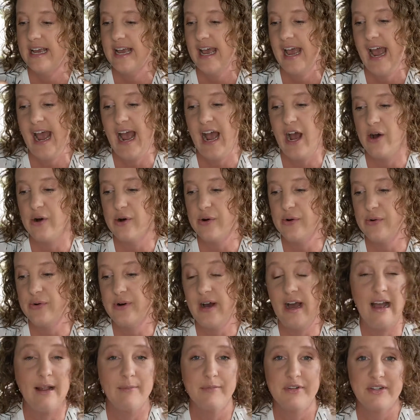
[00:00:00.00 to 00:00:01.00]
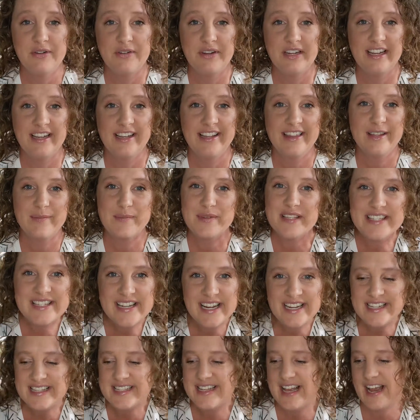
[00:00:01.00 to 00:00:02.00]
how I'm doing it, the
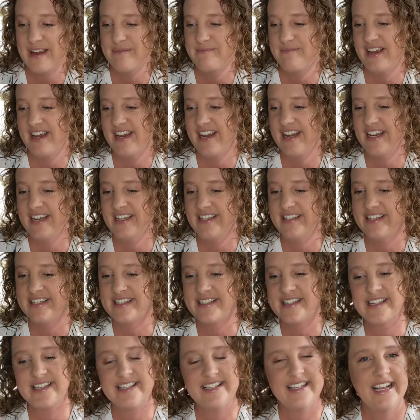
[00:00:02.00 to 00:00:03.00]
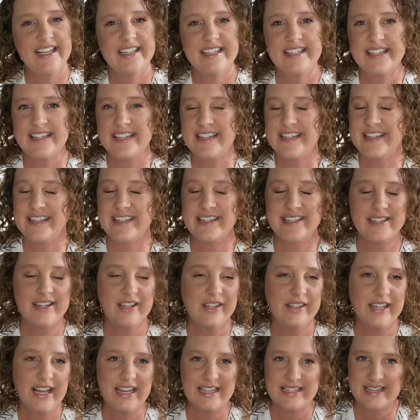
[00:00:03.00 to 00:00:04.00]
mistakes I made, the successes, the
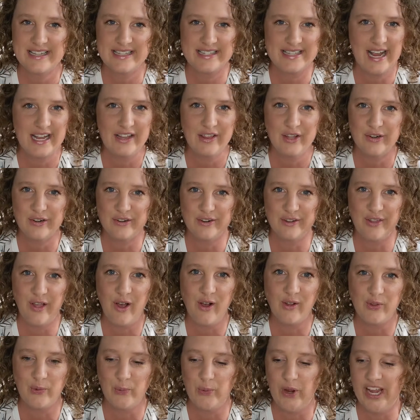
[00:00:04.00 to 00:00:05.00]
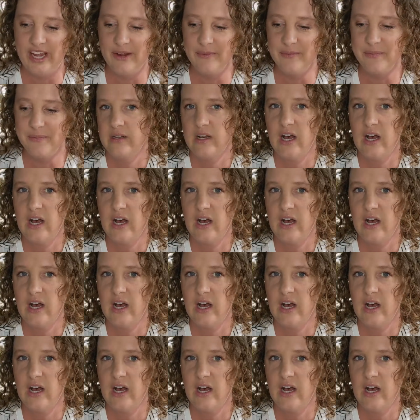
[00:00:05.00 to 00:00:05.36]
lessons I learned along the way.